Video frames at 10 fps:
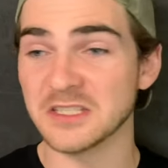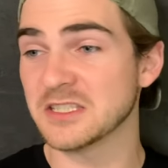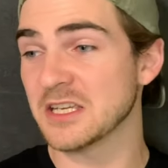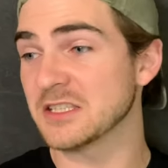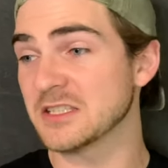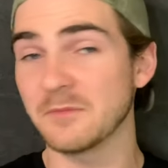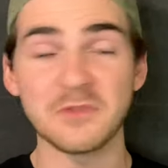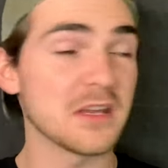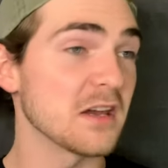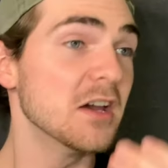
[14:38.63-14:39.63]
It's
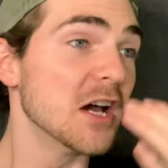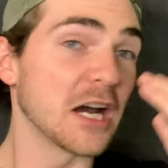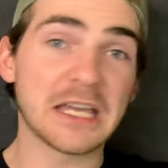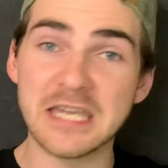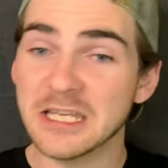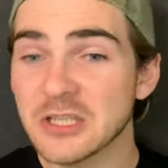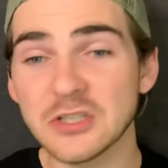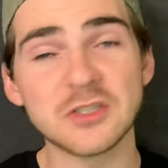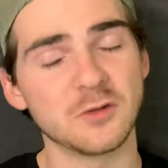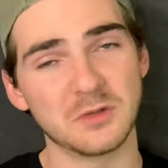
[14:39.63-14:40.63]
something a kid
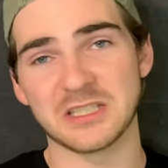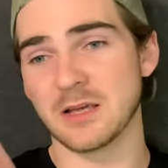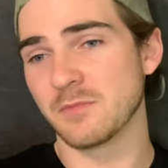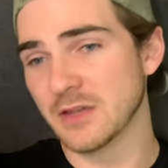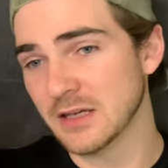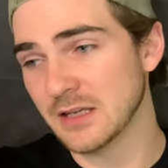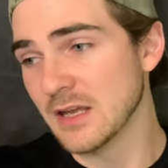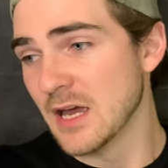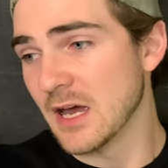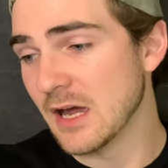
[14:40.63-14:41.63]
could do. It's something
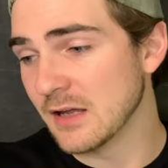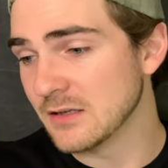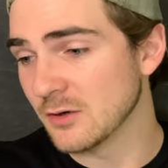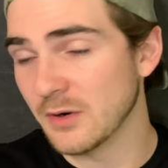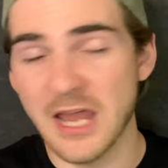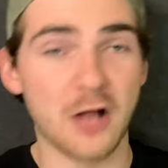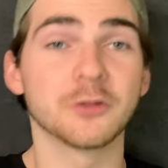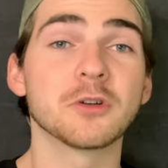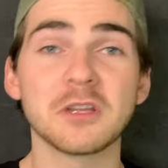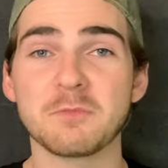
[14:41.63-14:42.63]
an
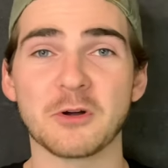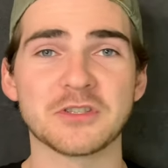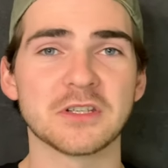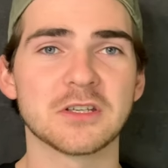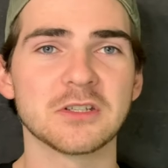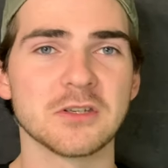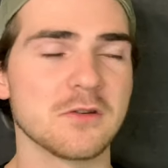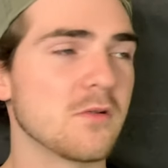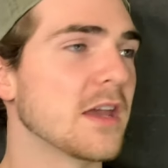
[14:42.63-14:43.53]
elderly person could do.